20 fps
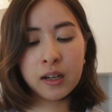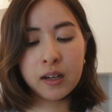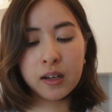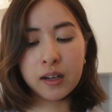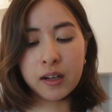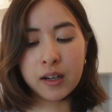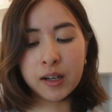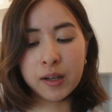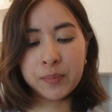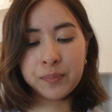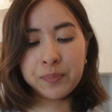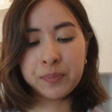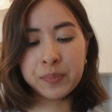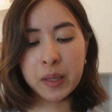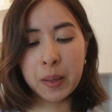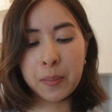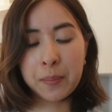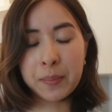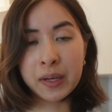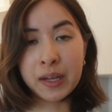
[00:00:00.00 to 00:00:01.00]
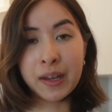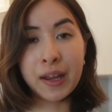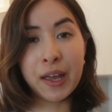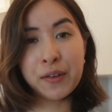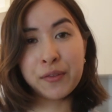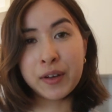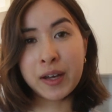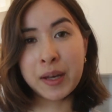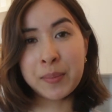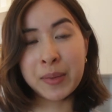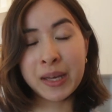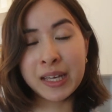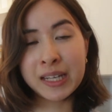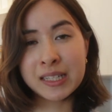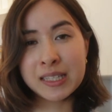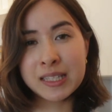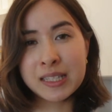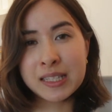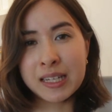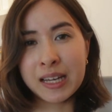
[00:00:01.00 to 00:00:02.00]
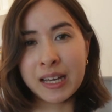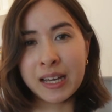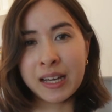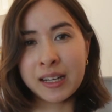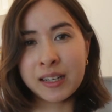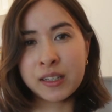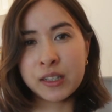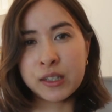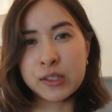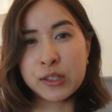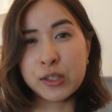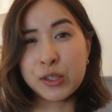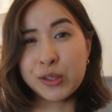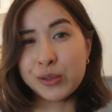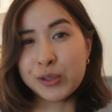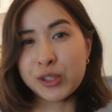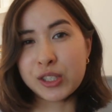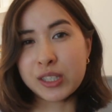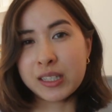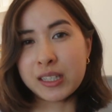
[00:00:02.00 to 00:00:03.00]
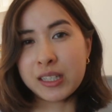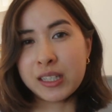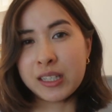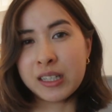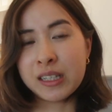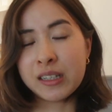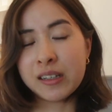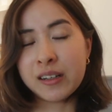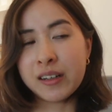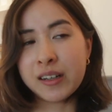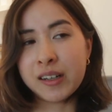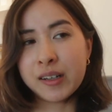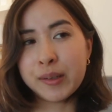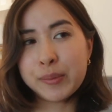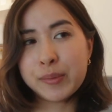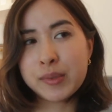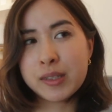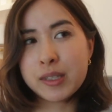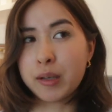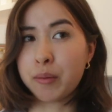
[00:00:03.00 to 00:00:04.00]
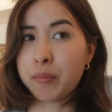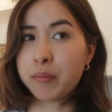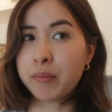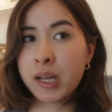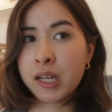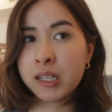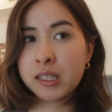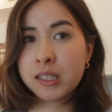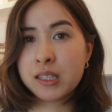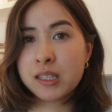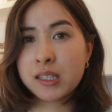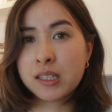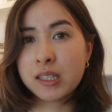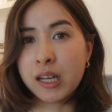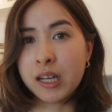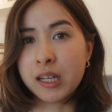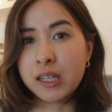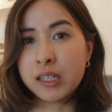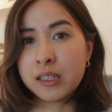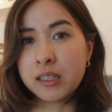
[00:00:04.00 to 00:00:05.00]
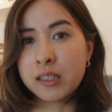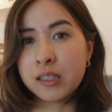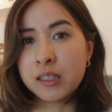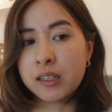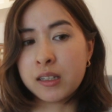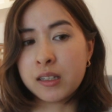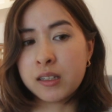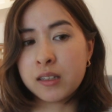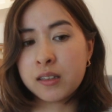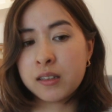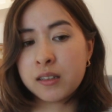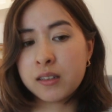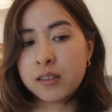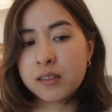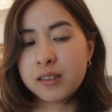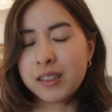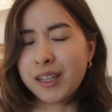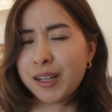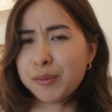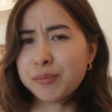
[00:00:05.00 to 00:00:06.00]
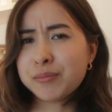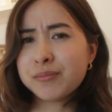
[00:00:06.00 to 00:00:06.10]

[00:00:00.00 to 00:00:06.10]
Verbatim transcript: Um, but if I make a snack, it's usually um, some nuts and yeah,